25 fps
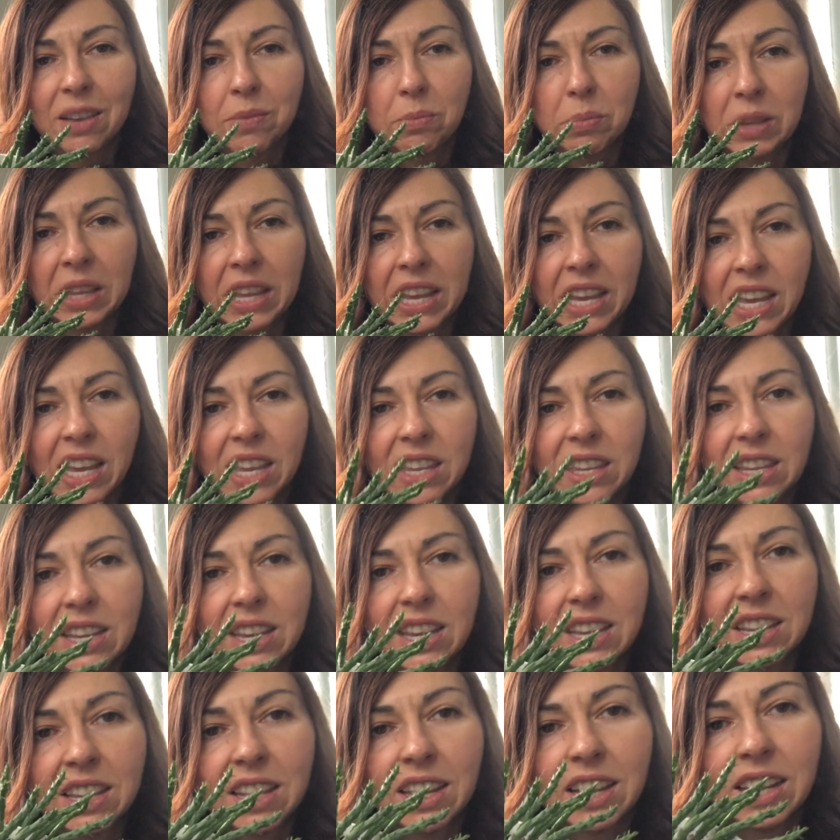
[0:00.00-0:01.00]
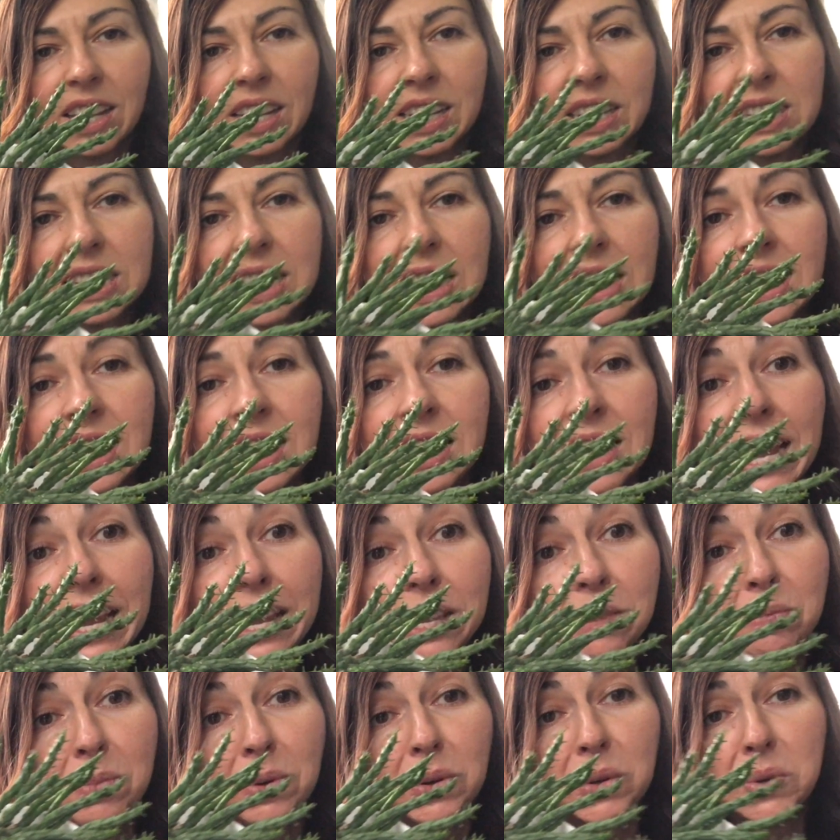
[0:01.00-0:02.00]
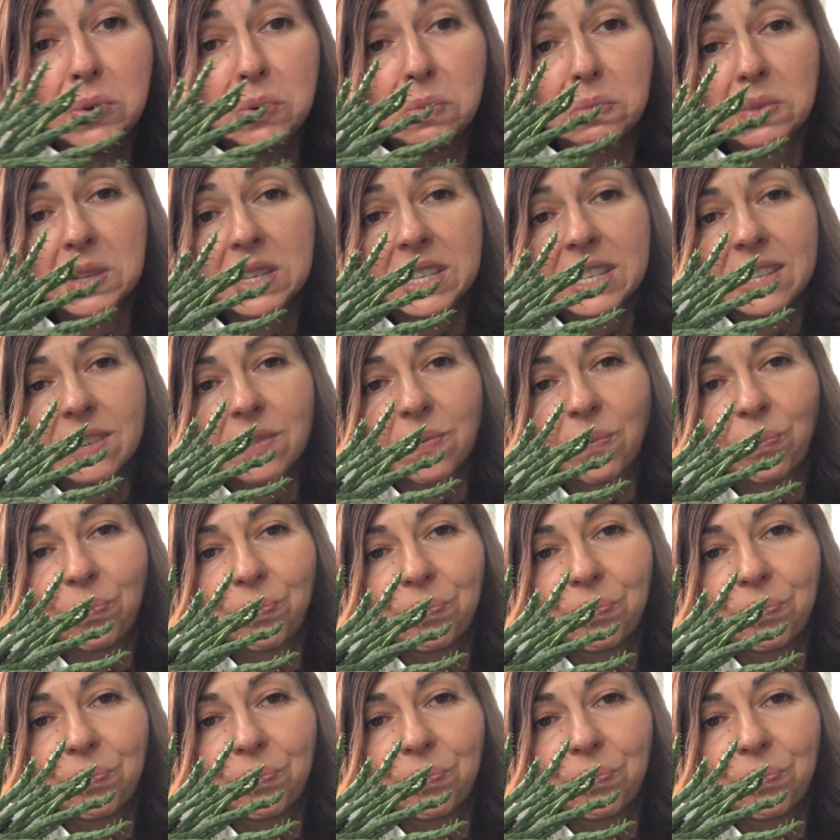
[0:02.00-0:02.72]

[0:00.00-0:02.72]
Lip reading: plant, and it had blooms.